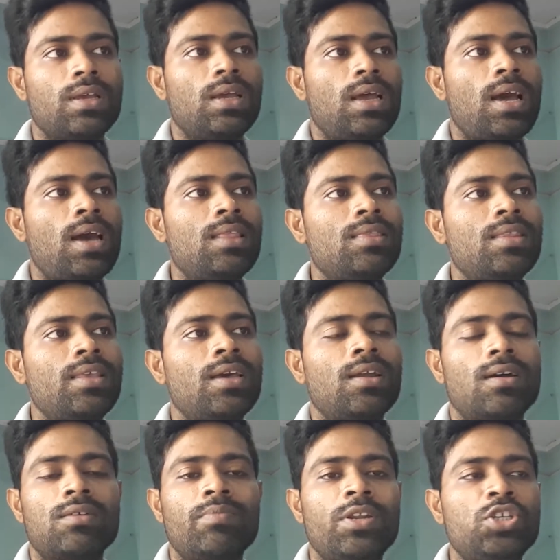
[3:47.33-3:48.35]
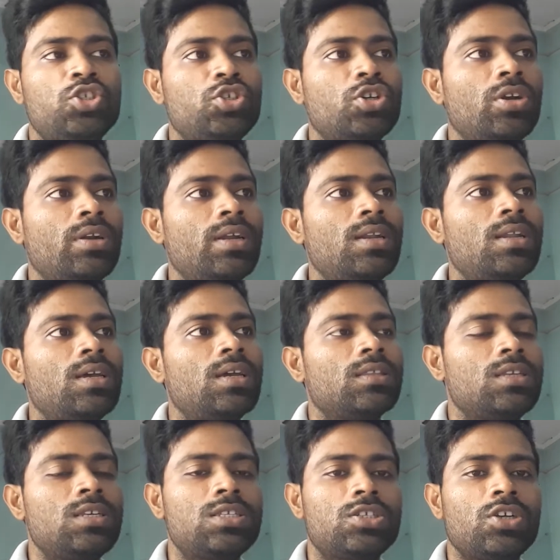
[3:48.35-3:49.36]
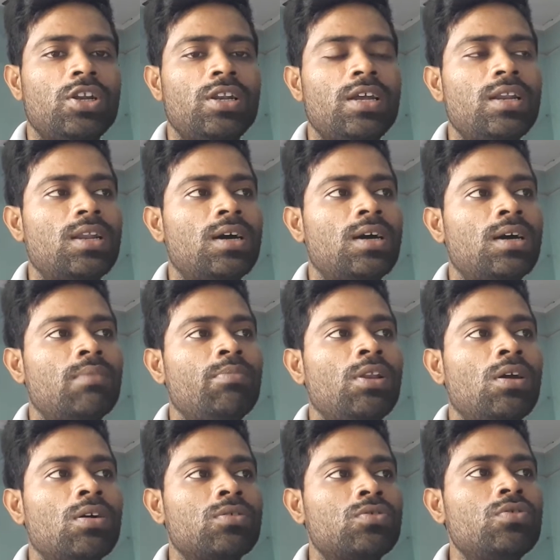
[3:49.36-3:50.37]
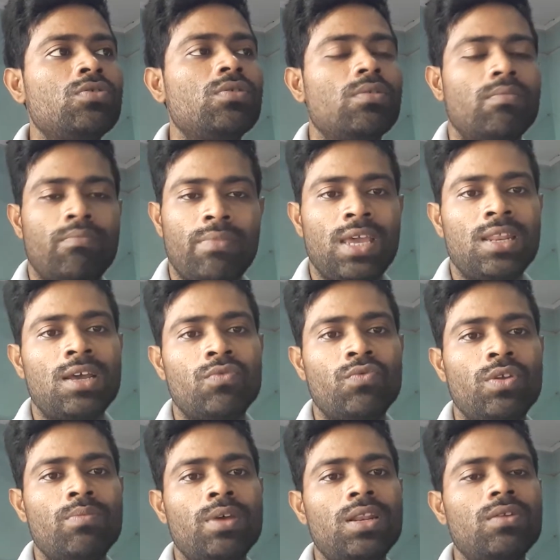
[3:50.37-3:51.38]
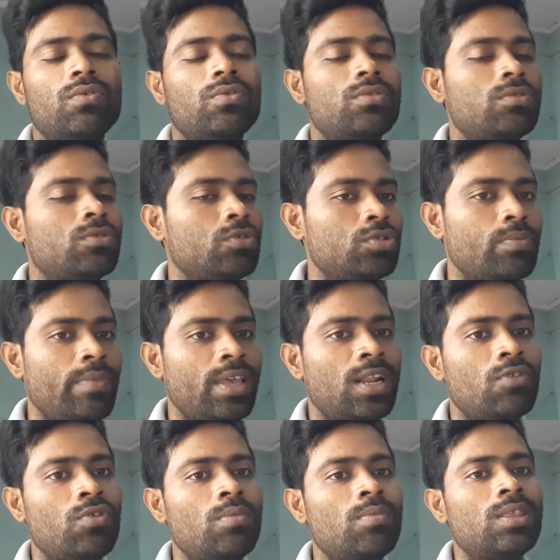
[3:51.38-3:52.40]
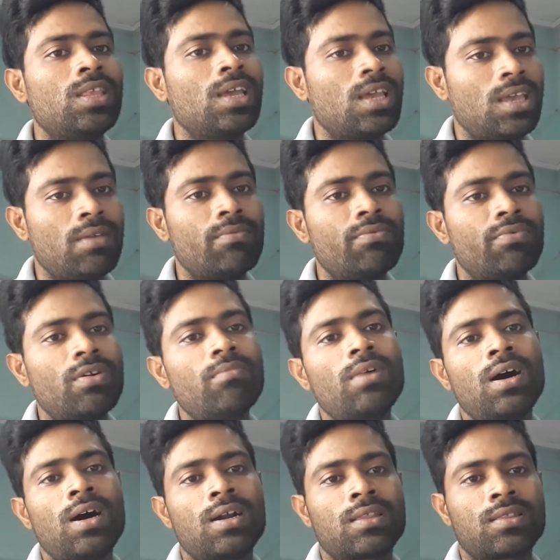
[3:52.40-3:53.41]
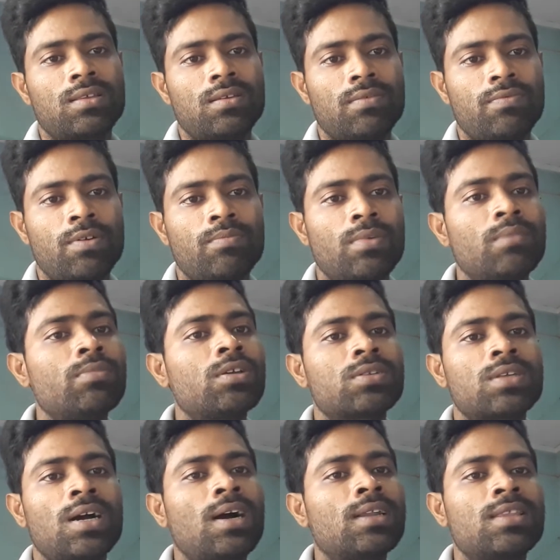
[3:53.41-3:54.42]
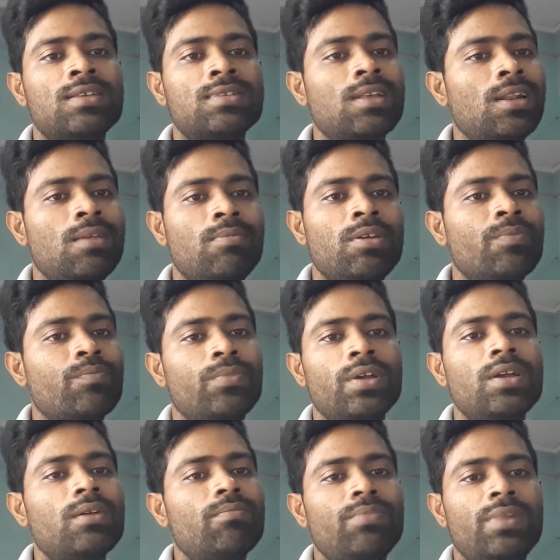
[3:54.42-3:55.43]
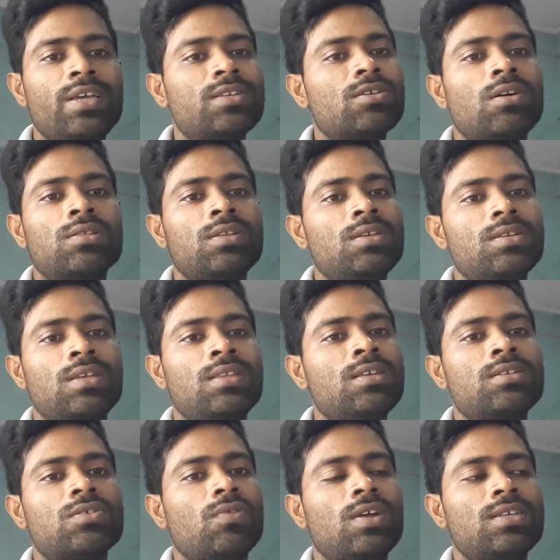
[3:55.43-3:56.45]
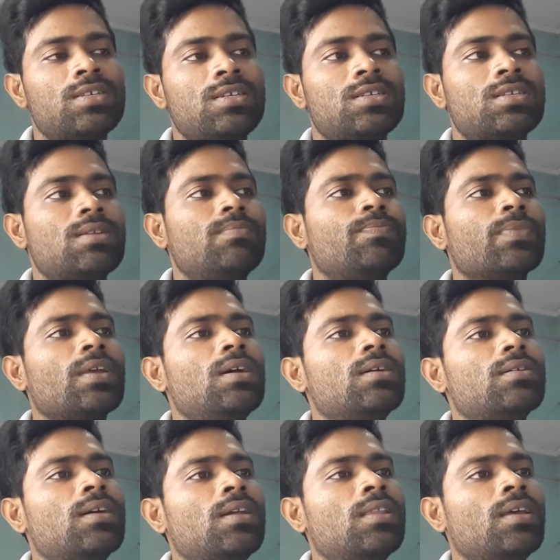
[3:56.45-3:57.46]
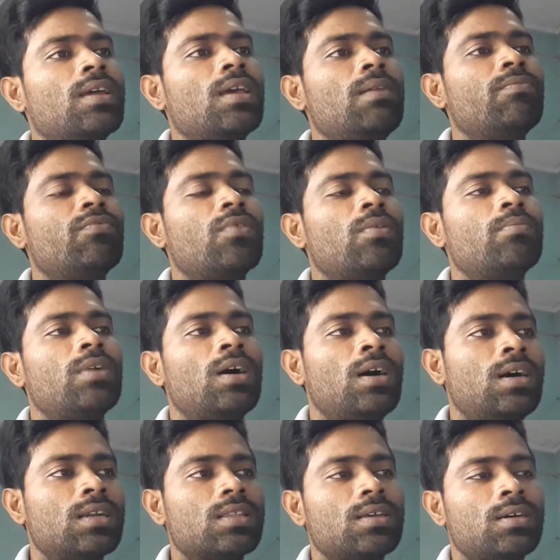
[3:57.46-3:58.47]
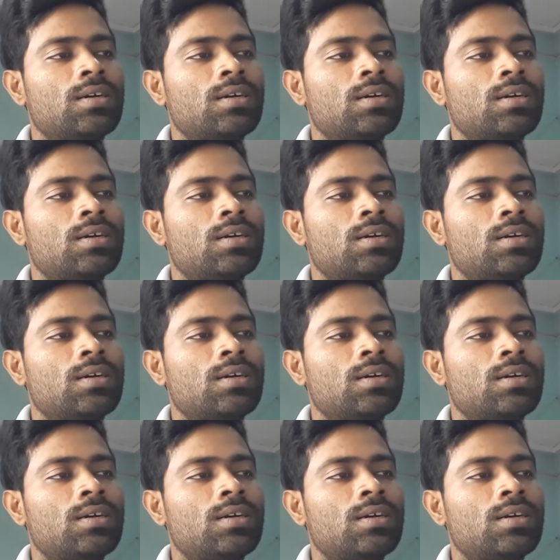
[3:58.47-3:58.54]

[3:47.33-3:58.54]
and there are many children. These children belong to men and women. Those men and women, they came from Earth, because Earth is the living place in this solar system. They came from Earth